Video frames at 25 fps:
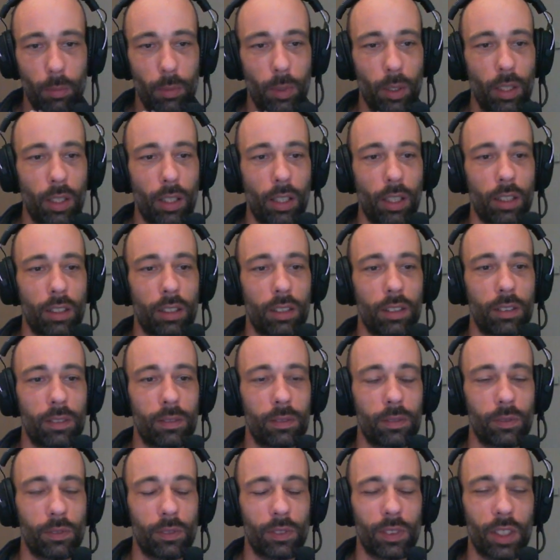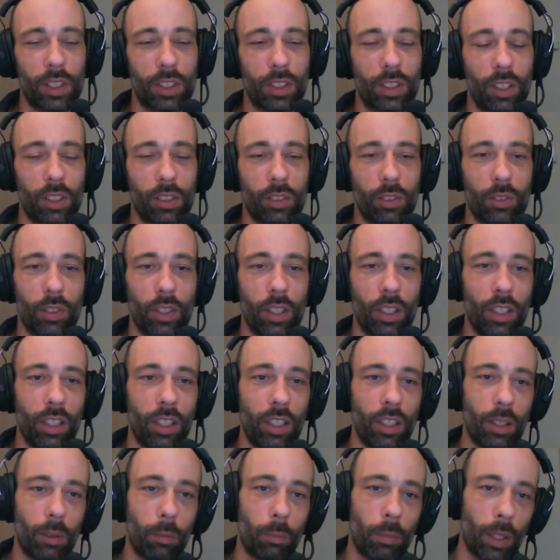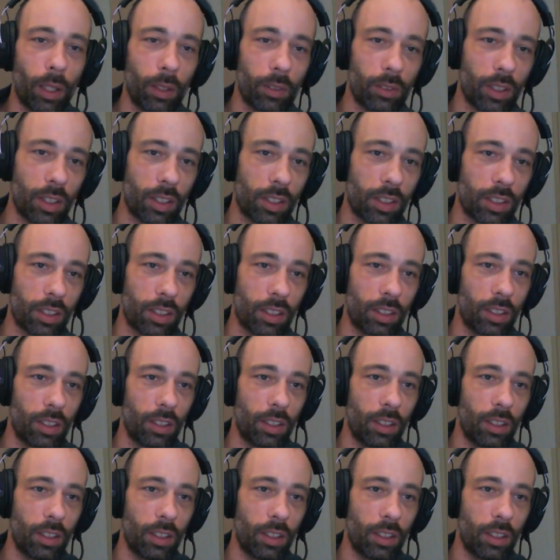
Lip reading: but it's not really about this